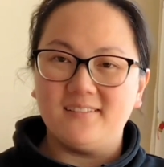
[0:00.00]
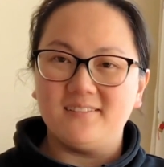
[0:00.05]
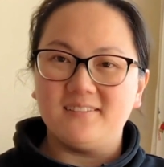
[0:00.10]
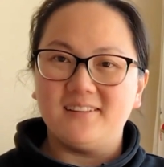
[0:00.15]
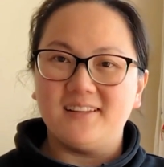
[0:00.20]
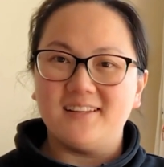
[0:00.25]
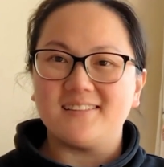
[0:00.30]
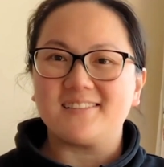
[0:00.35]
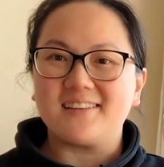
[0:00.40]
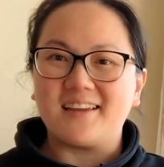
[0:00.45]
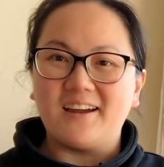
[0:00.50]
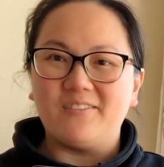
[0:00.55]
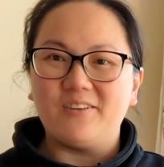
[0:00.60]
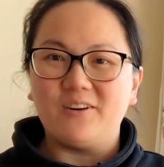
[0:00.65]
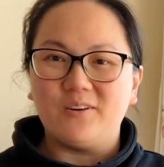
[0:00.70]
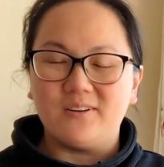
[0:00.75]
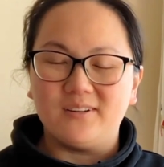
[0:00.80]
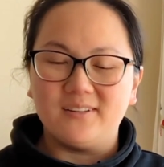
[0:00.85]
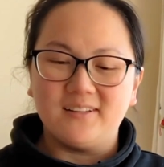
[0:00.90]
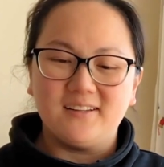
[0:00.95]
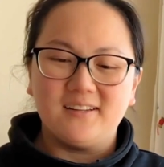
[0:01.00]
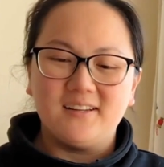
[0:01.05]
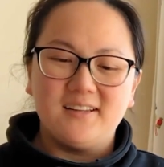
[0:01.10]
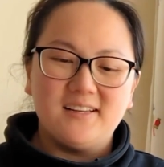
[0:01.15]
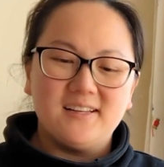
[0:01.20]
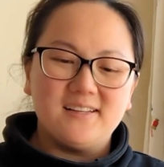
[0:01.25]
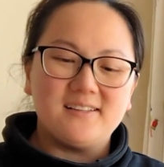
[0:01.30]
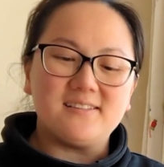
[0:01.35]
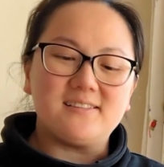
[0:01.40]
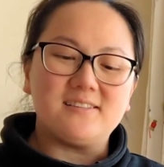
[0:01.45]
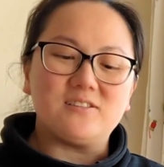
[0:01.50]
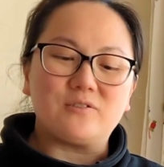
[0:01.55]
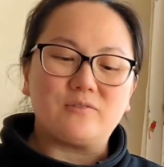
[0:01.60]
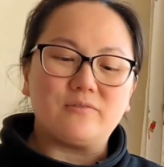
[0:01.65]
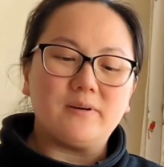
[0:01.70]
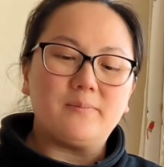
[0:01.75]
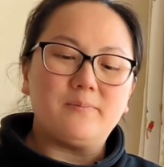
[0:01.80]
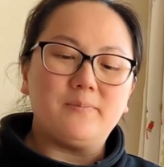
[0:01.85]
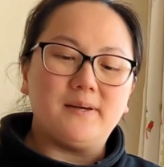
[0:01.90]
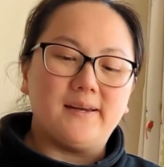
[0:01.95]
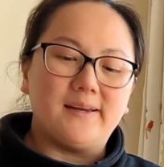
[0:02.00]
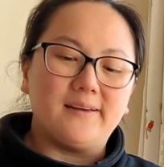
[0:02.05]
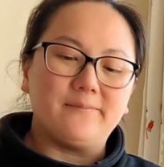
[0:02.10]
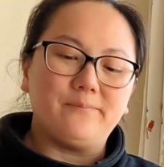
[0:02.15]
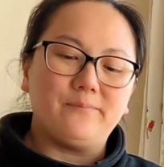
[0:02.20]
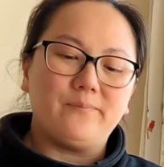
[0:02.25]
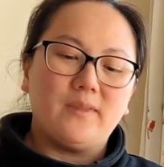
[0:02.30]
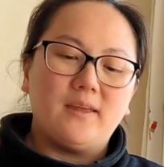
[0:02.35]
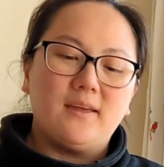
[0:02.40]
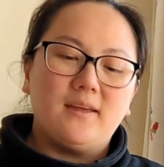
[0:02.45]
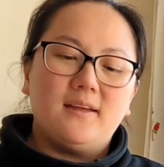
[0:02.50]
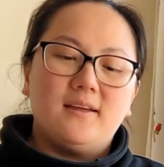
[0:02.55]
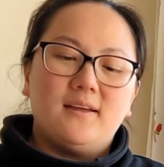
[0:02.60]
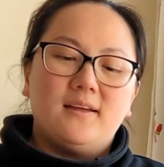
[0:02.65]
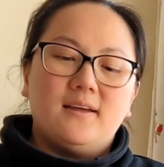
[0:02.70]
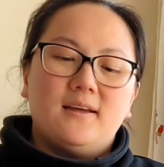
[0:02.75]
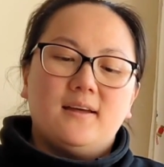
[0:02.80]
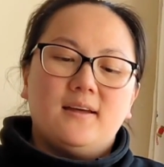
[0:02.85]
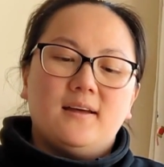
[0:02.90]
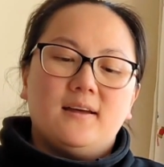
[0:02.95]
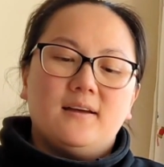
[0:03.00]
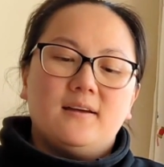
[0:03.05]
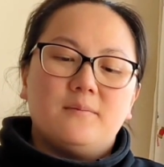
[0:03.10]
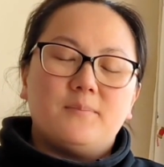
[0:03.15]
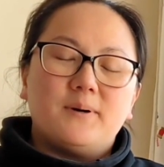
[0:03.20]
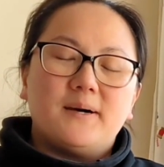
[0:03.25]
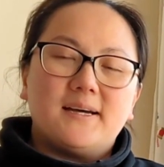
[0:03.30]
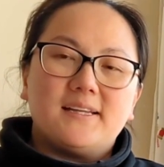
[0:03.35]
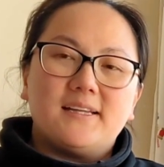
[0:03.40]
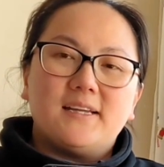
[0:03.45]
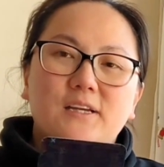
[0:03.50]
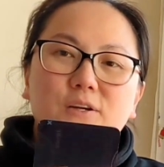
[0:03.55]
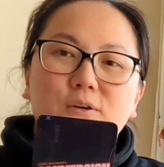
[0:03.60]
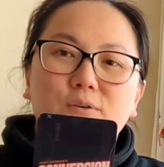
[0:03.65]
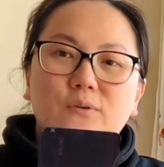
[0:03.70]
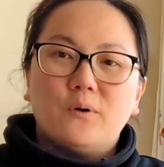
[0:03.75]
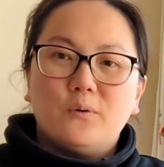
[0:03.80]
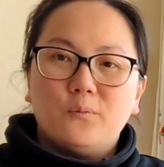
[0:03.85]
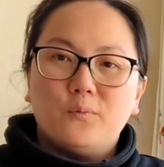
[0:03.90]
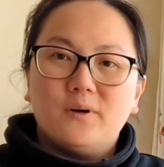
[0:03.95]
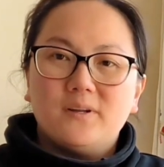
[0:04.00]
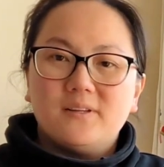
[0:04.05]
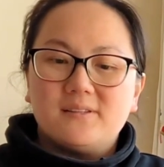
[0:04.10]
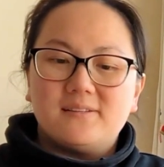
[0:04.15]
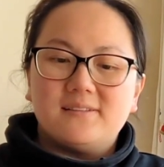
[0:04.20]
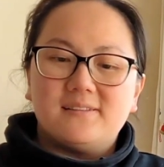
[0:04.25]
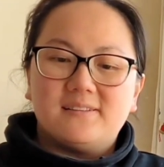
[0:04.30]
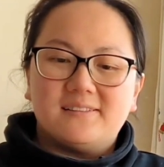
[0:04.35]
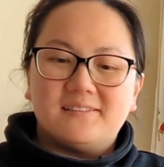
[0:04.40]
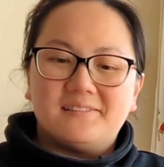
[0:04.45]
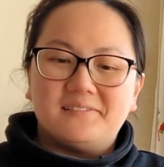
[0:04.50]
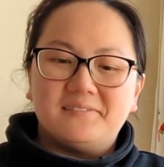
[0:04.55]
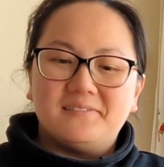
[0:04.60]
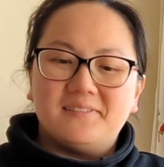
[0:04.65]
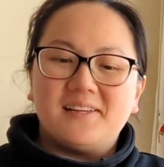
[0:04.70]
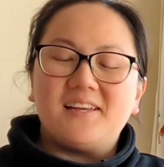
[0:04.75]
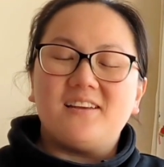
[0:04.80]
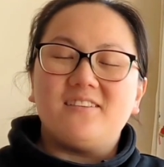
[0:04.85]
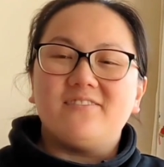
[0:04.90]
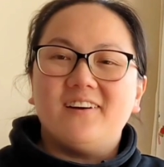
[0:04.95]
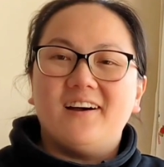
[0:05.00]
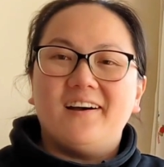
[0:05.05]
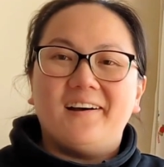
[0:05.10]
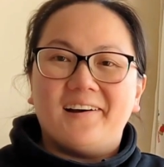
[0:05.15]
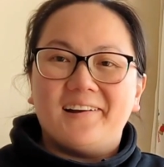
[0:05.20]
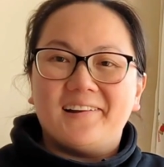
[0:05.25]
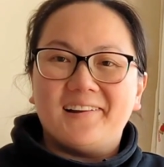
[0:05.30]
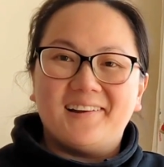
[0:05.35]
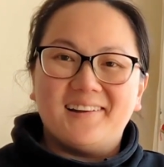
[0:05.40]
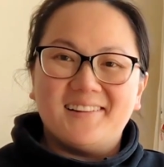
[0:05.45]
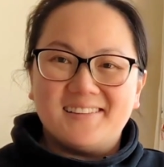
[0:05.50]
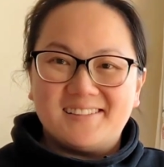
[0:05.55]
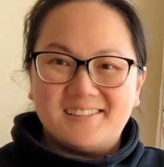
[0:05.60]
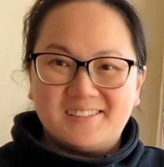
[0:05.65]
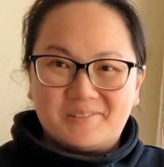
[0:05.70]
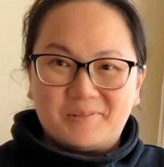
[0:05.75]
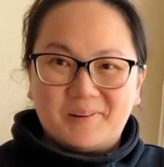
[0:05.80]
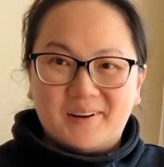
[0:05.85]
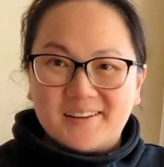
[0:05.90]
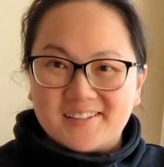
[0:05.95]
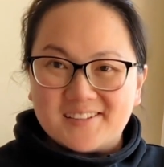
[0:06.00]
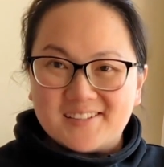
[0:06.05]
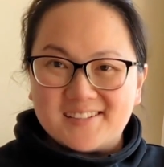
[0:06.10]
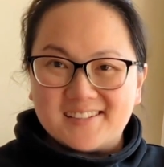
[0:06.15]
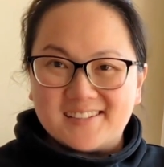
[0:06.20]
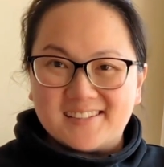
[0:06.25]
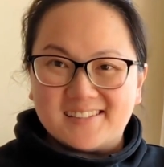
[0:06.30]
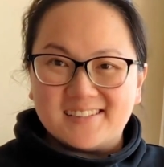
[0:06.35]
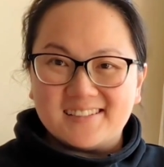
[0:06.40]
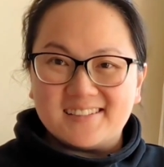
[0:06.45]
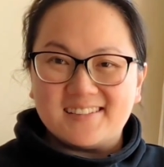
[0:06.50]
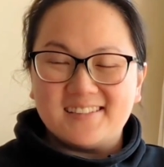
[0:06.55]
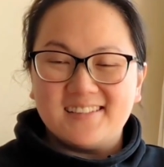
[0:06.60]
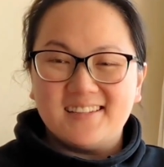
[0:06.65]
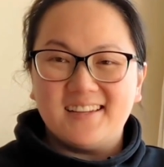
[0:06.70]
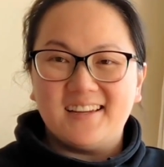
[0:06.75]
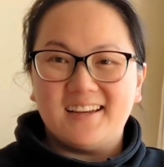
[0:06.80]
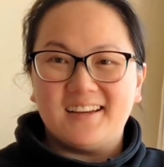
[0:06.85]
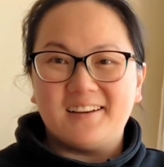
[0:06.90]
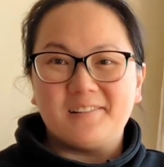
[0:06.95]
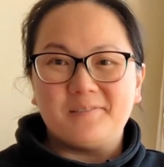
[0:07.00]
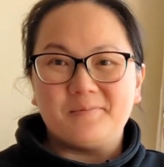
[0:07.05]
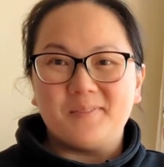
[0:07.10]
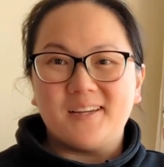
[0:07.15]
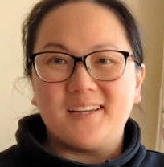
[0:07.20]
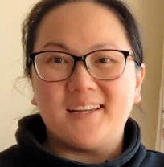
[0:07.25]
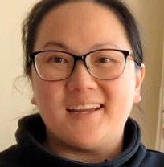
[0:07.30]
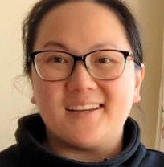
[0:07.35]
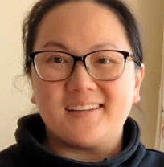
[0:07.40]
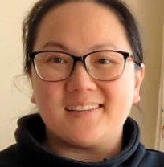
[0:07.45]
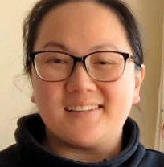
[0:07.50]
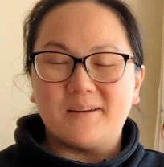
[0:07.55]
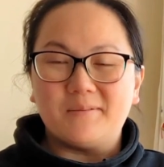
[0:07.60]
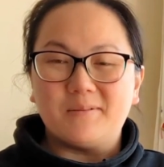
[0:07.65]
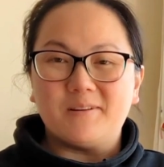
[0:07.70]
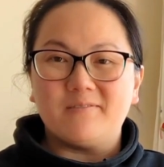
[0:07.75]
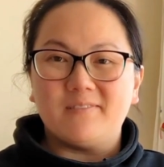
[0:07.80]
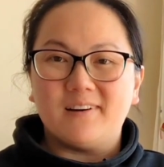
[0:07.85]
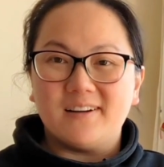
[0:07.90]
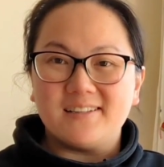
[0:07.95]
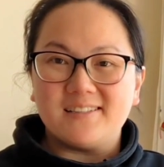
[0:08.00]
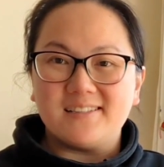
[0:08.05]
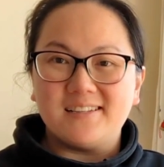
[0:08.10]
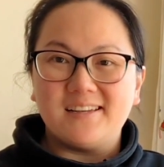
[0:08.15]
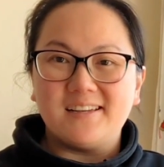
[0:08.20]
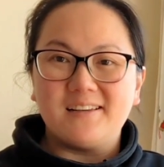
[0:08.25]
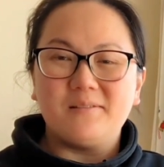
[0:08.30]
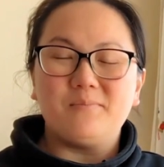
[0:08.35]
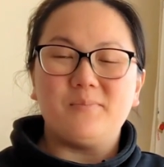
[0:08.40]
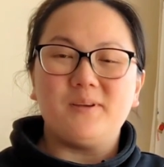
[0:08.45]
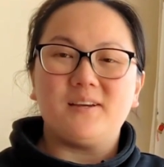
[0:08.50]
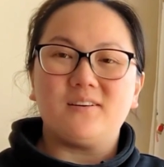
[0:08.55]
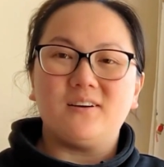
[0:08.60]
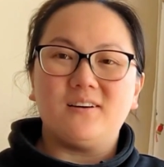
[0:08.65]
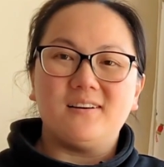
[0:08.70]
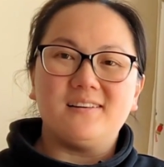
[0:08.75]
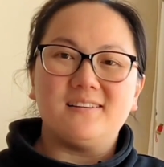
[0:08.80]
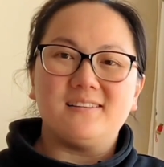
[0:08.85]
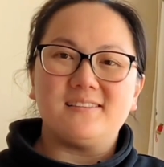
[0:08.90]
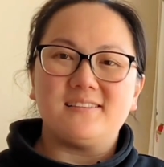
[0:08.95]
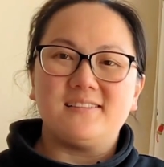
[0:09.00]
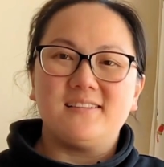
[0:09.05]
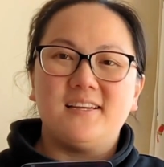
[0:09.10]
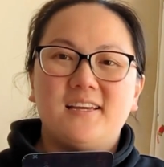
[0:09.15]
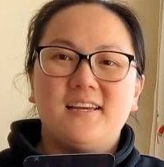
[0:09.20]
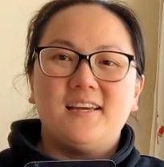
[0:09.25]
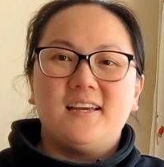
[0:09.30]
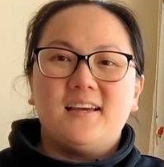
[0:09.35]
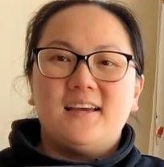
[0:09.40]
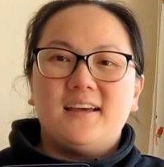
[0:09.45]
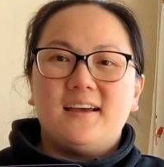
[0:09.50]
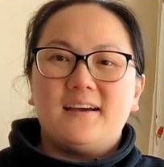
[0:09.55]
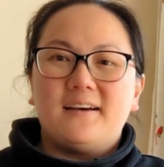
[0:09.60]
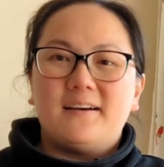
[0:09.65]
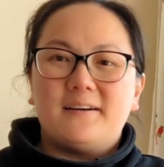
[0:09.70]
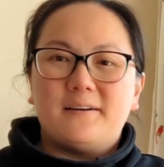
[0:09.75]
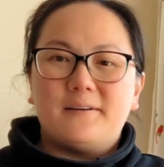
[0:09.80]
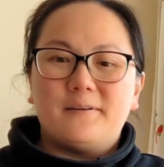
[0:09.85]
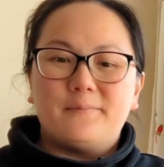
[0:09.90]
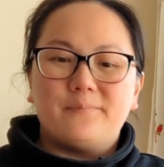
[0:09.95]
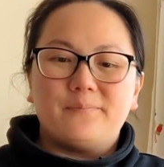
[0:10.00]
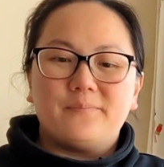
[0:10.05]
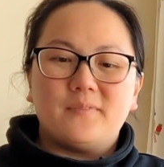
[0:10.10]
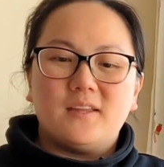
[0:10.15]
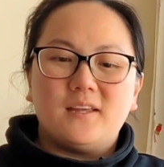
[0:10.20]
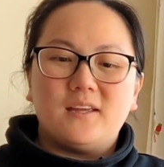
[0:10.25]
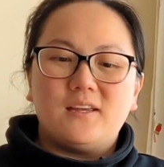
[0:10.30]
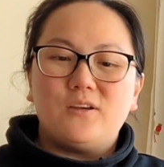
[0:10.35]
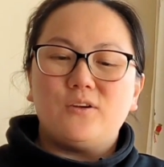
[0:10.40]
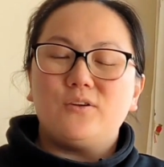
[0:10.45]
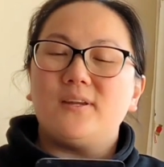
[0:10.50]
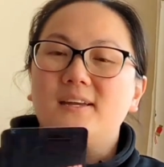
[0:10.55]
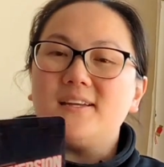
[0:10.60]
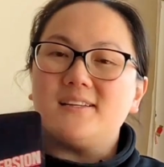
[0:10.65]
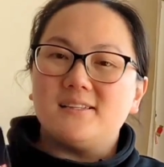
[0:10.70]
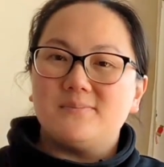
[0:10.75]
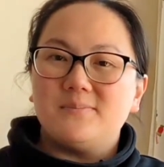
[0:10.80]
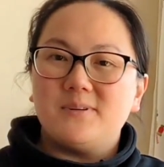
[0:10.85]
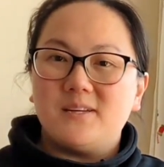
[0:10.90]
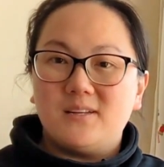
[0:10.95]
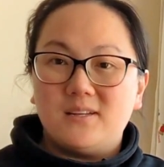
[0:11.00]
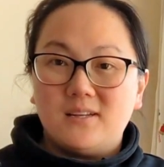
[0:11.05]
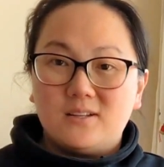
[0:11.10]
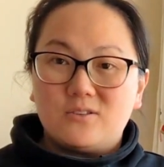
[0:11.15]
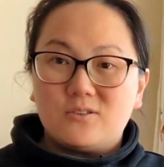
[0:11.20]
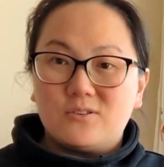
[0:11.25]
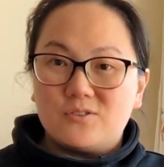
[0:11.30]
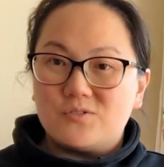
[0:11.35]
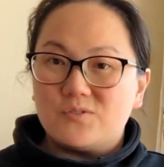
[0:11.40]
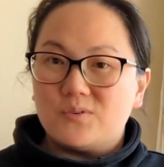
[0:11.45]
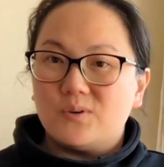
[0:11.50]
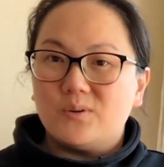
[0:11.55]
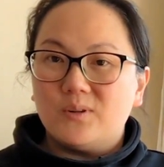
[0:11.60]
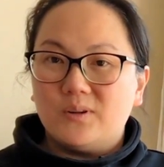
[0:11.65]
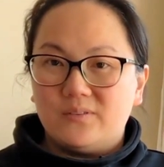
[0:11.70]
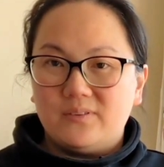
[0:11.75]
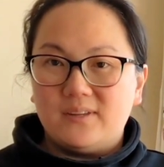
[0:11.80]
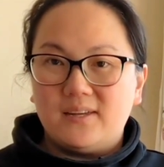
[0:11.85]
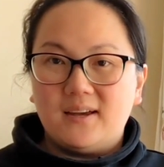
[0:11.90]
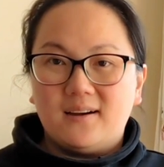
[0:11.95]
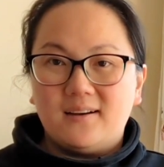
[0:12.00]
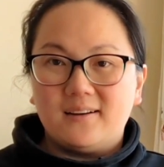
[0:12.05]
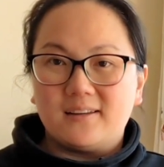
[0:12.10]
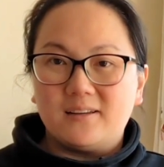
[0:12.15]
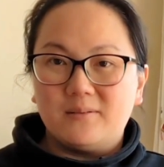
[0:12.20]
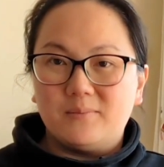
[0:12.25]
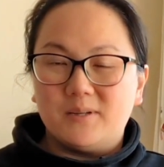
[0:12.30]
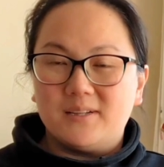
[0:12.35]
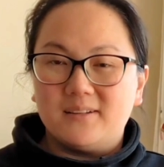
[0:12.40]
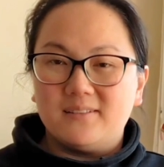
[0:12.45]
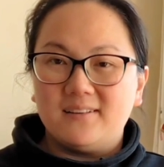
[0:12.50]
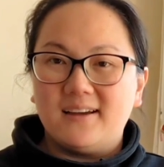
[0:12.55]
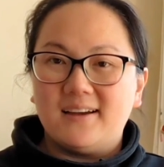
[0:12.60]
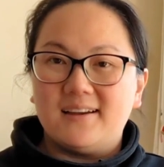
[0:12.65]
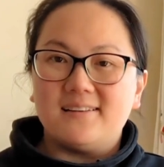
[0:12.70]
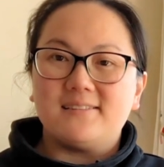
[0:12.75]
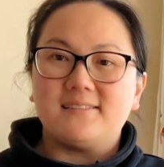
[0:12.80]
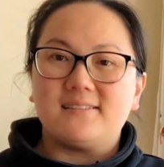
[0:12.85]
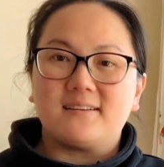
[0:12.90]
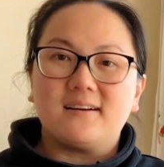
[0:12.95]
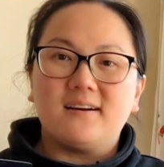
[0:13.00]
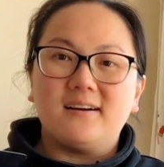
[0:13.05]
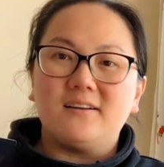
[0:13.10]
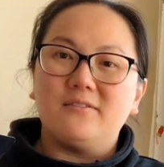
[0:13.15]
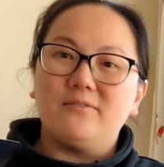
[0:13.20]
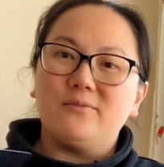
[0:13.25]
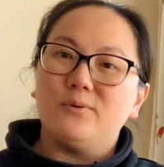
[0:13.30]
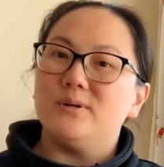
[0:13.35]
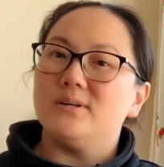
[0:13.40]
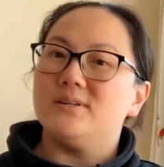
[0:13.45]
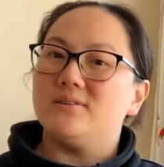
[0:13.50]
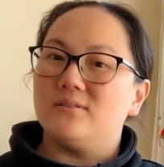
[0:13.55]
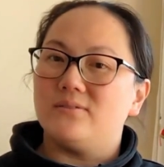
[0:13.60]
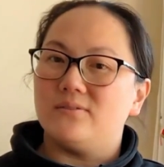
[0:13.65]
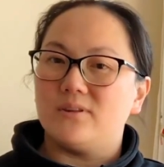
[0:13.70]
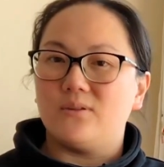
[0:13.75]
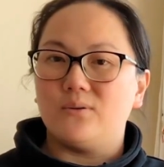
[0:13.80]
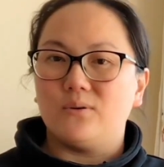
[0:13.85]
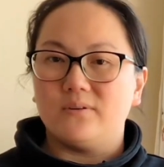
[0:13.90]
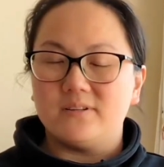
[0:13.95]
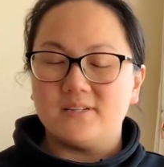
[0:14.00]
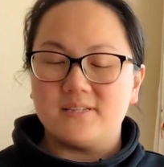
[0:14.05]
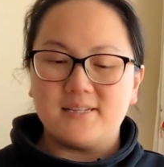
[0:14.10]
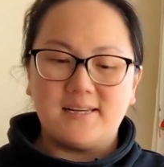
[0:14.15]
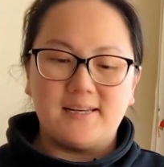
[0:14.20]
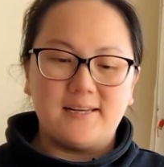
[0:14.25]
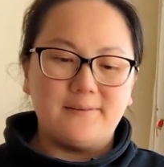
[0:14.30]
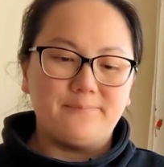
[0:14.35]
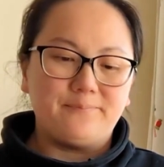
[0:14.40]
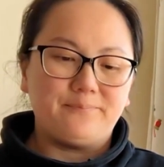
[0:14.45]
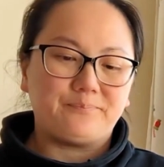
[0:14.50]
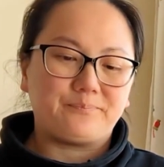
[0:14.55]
Let's carry on. This is gripping. But you don't want to leave unanswered questions in academic writing because you need to be in control of the argument as a kind of voice of authority.